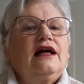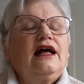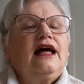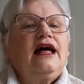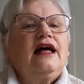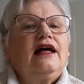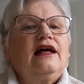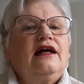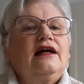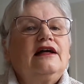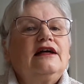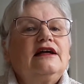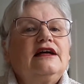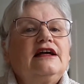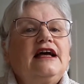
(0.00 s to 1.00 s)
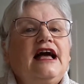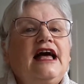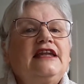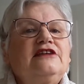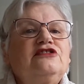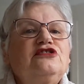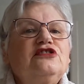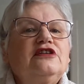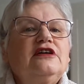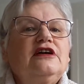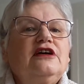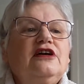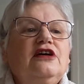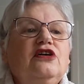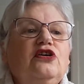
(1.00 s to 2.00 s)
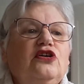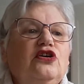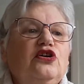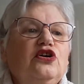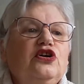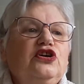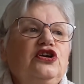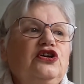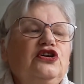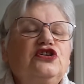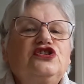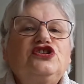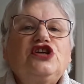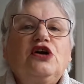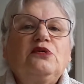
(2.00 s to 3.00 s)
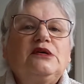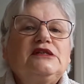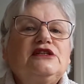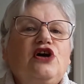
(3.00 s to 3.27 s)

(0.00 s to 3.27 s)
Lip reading: and you can show us